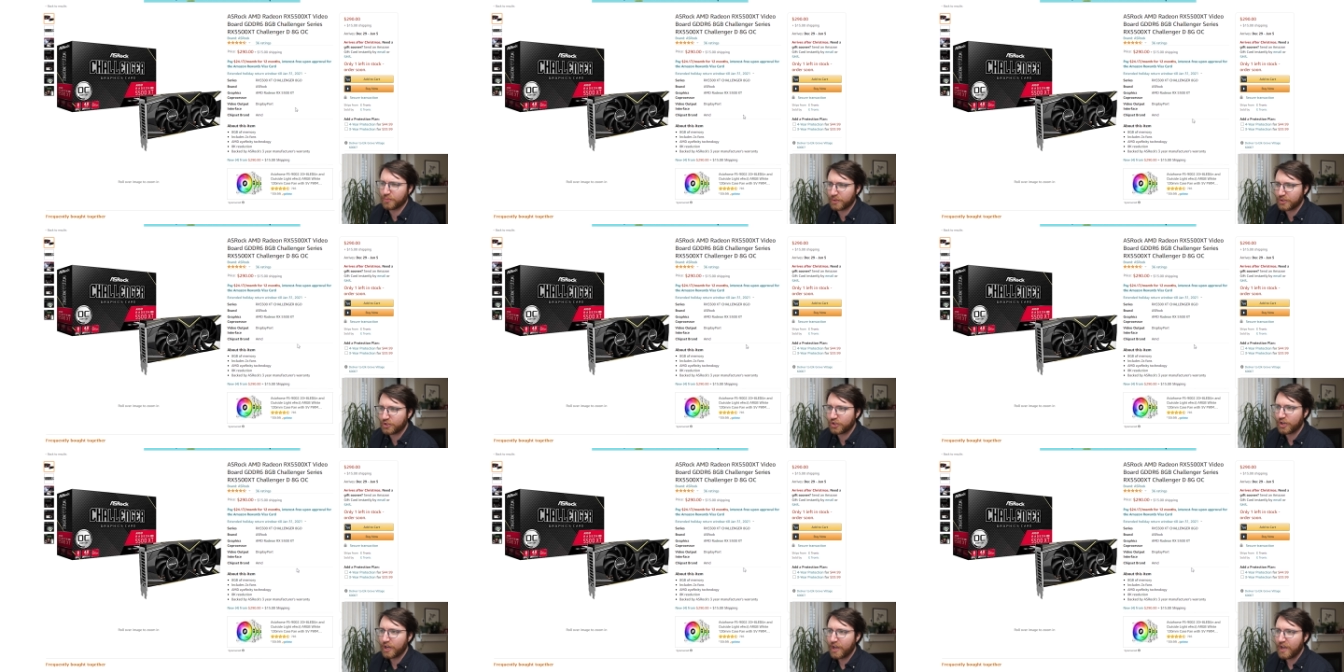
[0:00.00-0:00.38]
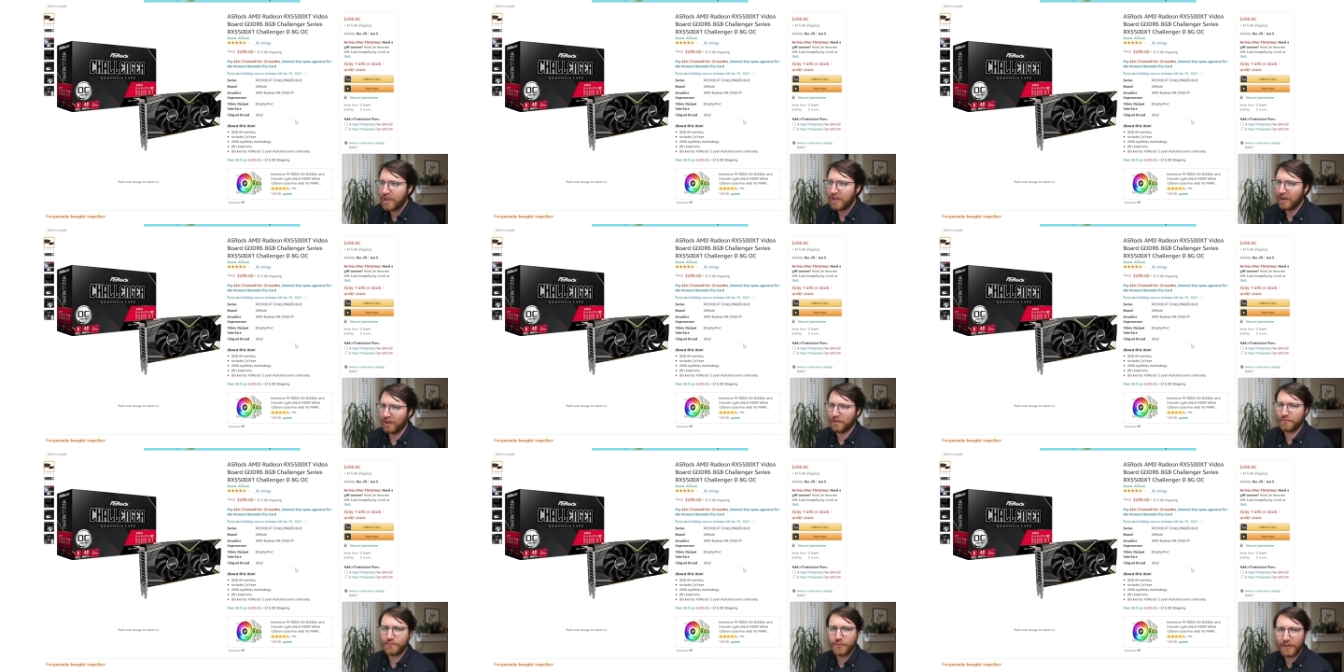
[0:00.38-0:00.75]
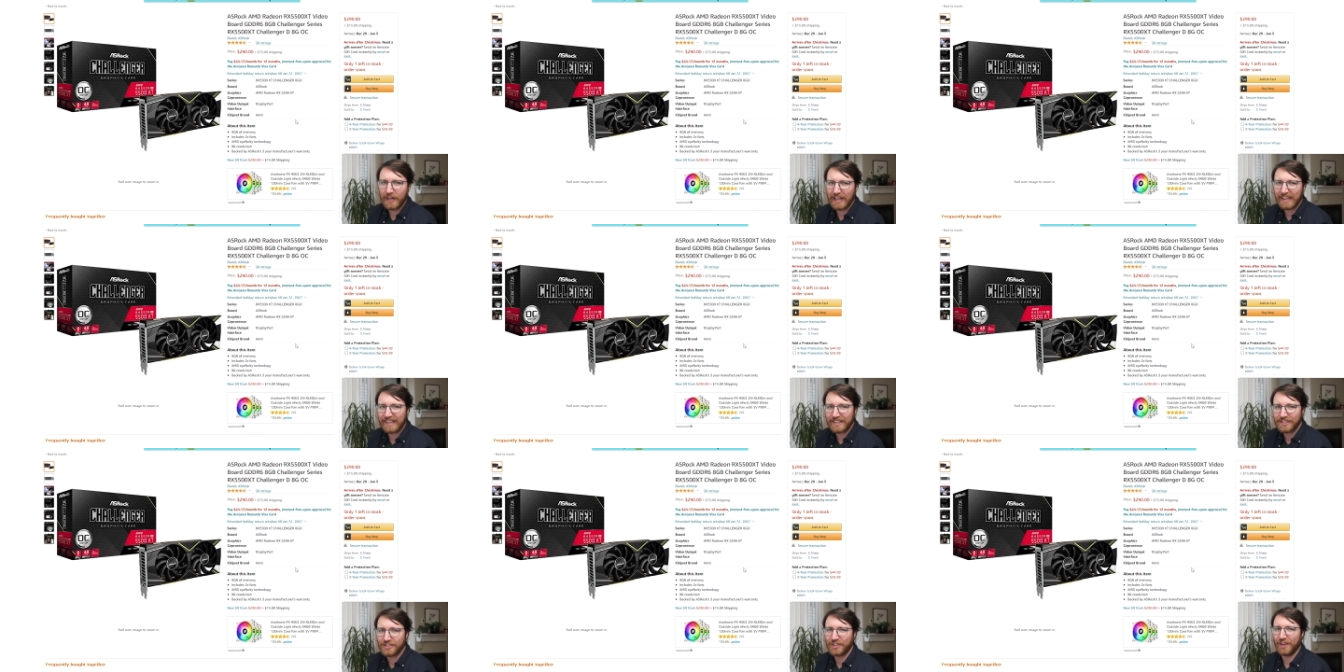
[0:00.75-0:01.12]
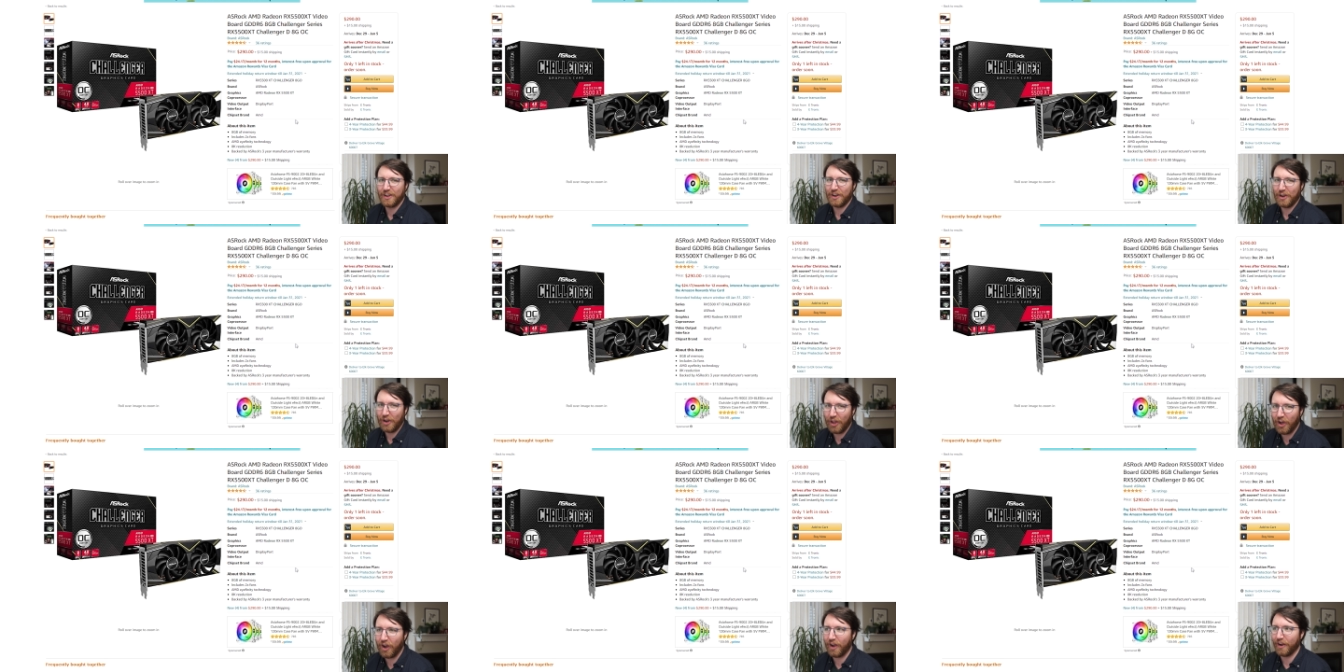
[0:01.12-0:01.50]
which I feel like is a
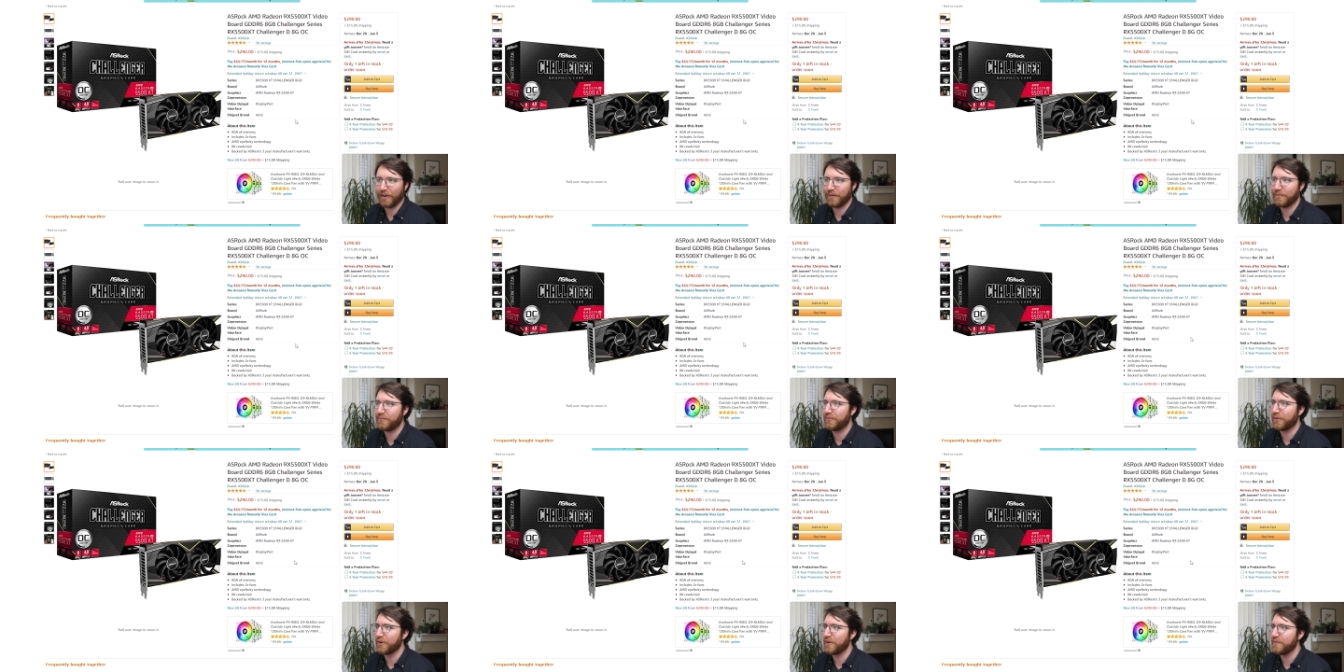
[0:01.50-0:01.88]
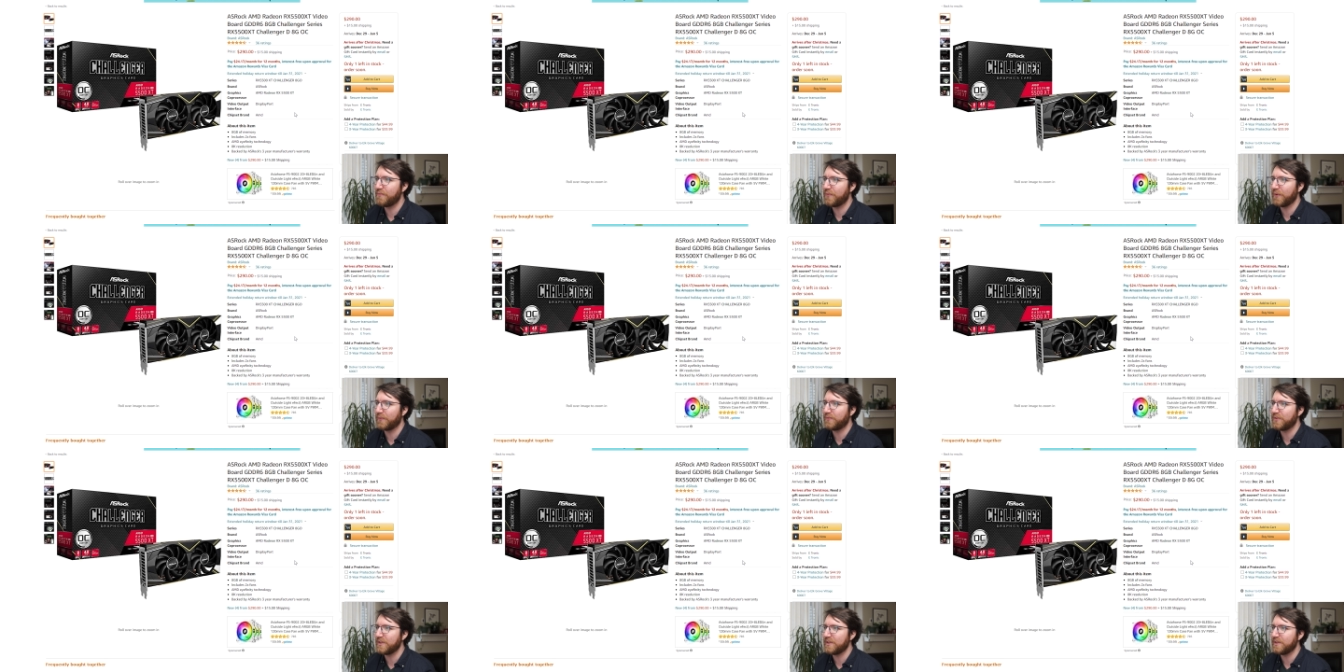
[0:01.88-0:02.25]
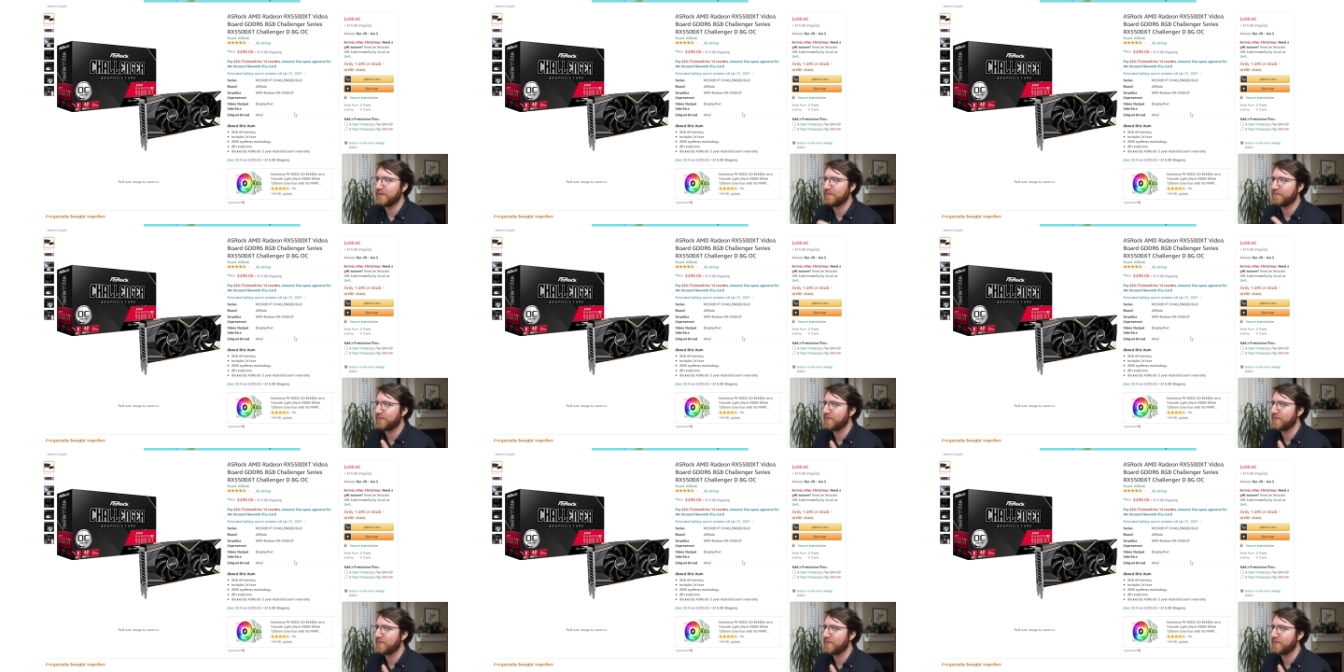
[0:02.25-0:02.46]
lot for a 50,